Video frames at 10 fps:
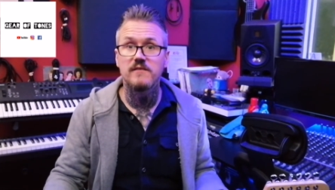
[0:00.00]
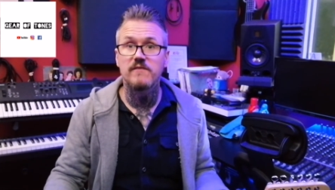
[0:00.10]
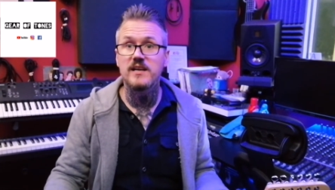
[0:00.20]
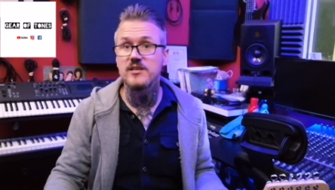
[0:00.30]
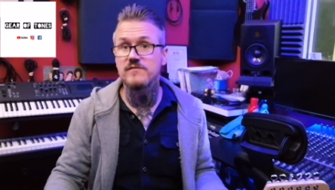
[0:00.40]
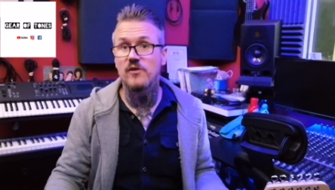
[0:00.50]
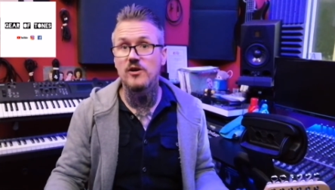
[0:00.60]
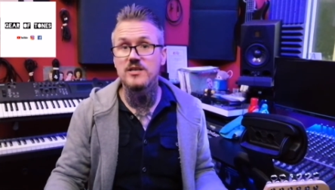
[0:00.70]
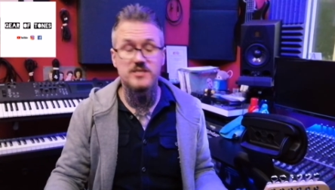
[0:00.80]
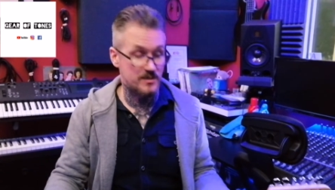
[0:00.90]
vintage
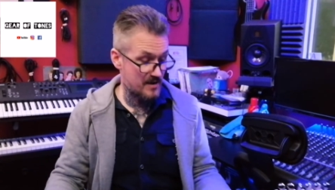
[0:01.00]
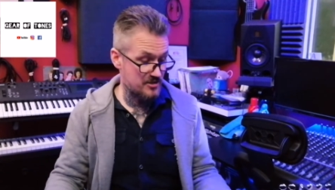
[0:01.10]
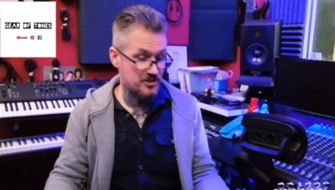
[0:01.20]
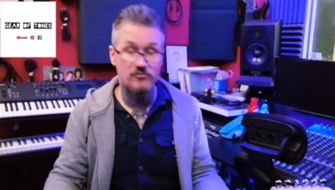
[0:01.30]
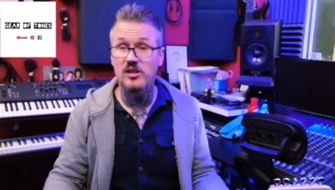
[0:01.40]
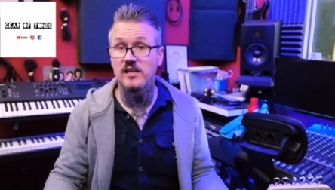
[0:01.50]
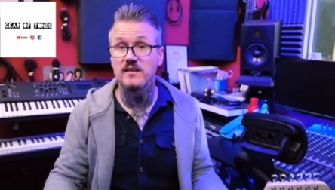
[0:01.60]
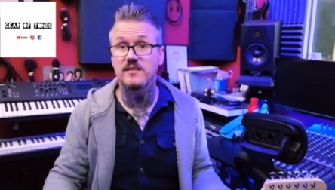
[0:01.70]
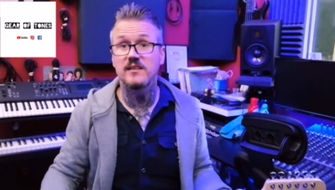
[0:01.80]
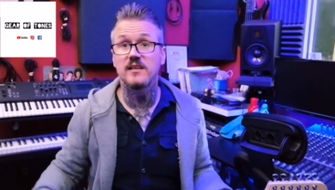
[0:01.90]
voice that I'm actually really
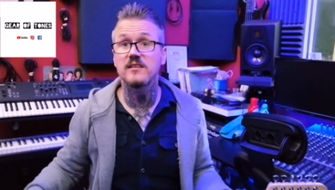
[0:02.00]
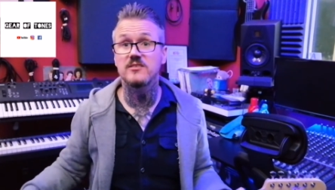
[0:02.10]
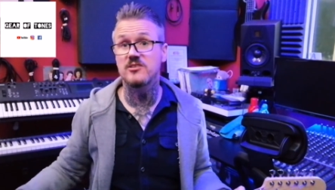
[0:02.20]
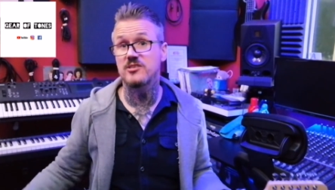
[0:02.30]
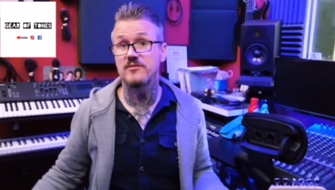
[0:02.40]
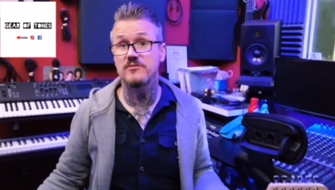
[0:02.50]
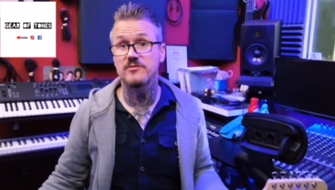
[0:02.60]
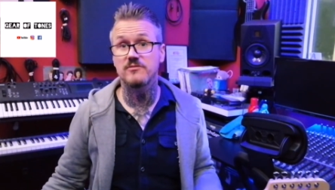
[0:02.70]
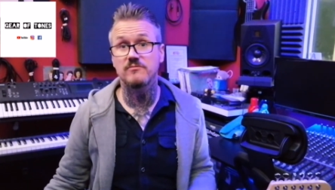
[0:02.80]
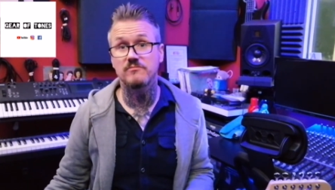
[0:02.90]
glad that I did because it
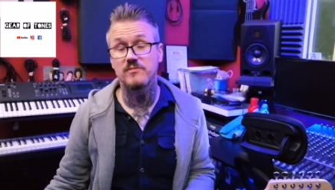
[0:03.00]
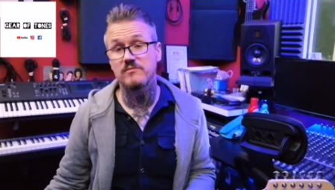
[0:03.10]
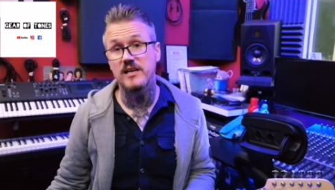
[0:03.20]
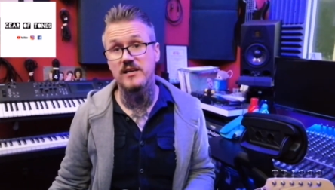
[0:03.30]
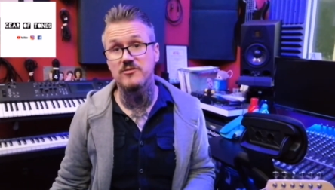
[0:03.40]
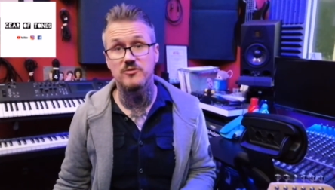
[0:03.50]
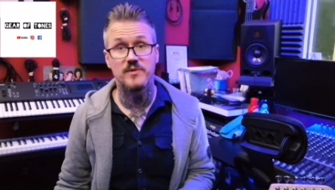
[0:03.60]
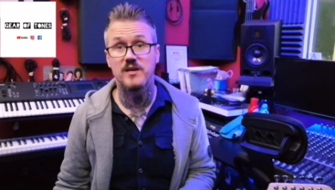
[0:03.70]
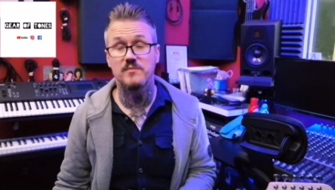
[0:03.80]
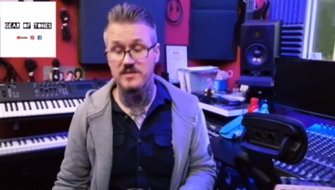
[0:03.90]
sounds uh,
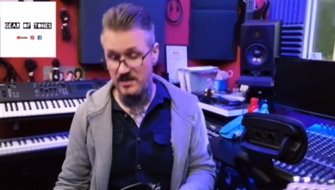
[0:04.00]
superb.